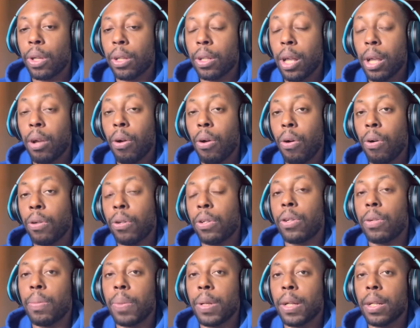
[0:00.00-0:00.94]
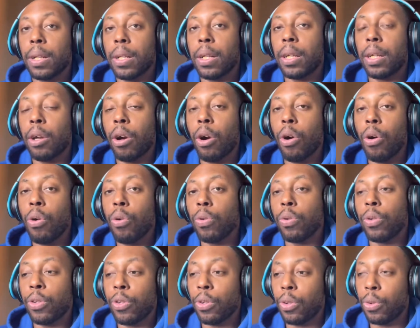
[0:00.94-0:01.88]
they ultimately owe
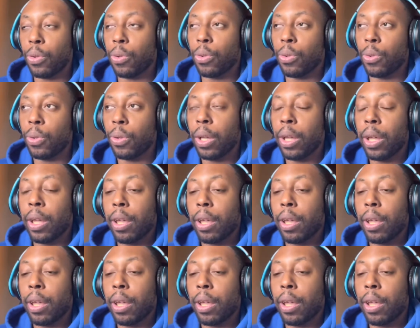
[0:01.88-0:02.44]
you